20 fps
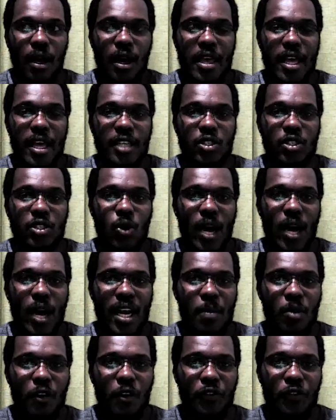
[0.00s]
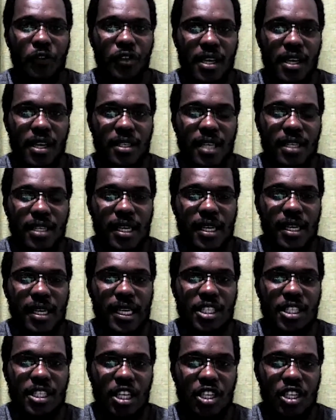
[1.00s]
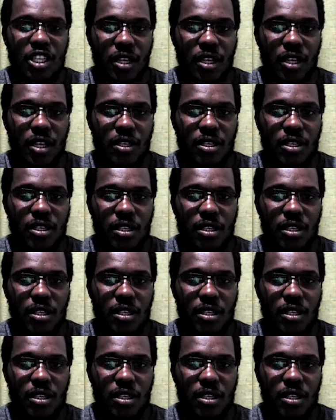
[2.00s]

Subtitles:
Yeah, so a number of things certainly did change.